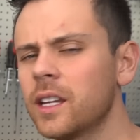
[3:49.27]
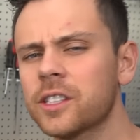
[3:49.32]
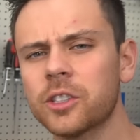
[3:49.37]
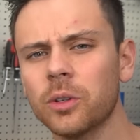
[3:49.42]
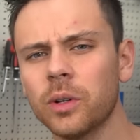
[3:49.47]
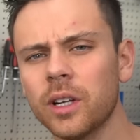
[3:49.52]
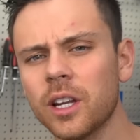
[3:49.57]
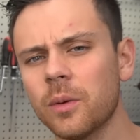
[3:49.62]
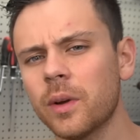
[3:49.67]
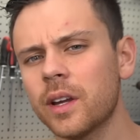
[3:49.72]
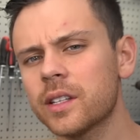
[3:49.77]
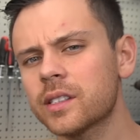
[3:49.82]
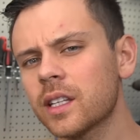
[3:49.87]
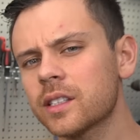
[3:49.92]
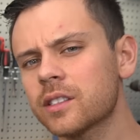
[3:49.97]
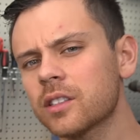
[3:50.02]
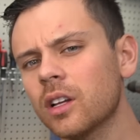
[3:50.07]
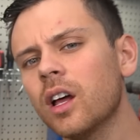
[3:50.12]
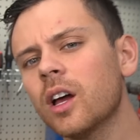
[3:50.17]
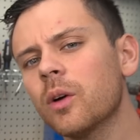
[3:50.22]
So anyways,
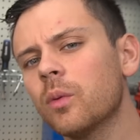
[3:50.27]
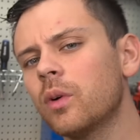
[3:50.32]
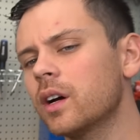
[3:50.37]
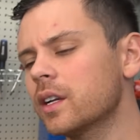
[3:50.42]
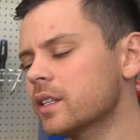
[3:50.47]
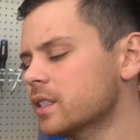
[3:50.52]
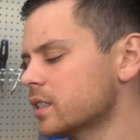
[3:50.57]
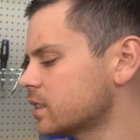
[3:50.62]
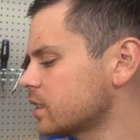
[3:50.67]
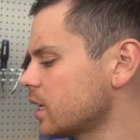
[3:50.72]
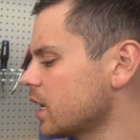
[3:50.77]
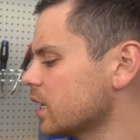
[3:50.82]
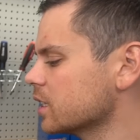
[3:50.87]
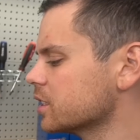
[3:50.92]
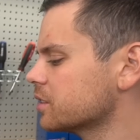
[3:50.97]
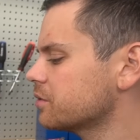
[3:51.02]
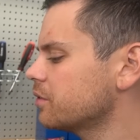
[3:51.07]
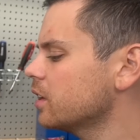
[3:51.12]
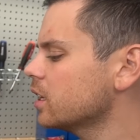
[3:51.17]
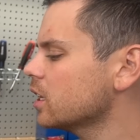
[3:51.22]
that's all I wanted to say in
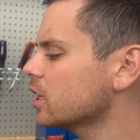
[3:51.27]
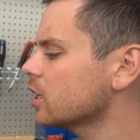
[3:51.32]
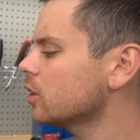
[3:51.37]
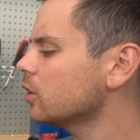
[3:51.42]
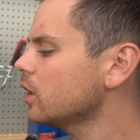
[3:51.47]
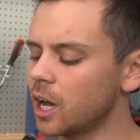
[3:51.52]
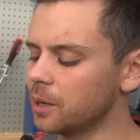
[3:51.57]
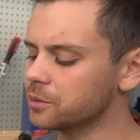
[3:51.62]
this video.